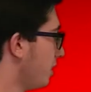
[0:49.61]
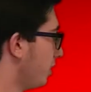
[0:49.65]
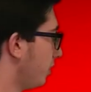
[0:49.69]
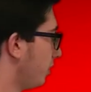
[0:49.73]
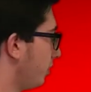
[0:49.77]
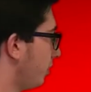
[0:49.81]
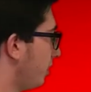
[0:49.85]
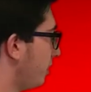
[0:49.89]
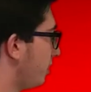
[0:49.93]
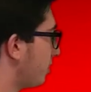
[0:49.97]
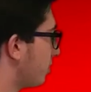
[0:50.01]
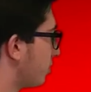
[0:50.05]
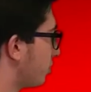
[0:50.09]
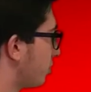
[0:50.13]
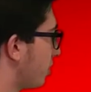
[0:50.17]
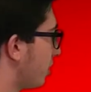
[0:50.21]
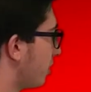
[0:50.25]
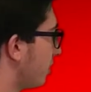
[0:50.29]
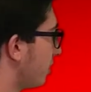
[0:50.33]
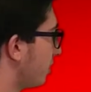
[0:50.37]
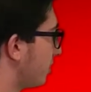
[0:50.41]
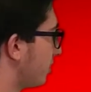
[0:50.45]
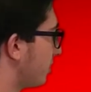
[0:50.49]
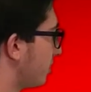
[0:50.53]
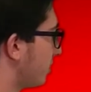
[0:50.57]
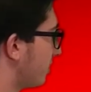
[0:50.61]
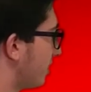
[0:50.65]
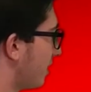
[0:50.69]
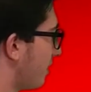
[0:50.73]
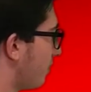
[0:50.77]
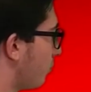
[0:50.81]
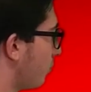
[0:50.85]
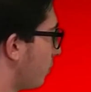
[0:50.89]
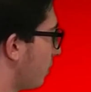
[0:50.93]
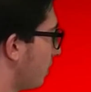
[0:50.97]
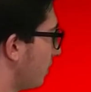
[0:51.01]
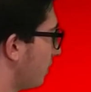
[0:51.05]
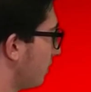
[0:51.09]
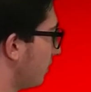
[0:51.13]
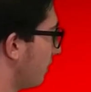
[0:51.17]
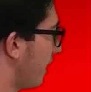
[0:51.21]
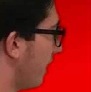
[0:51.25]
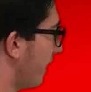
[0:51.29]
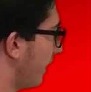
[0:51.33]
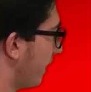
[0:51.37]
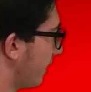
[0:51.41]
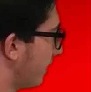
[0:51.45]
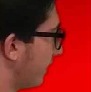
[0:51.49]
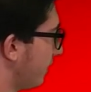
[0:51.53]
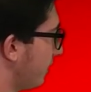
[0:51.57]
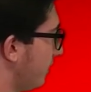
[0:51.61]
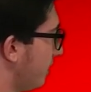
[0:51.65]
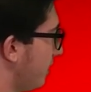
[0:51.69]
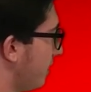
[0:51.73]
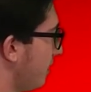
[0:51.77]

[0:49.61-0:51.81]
You need to start it somewhere like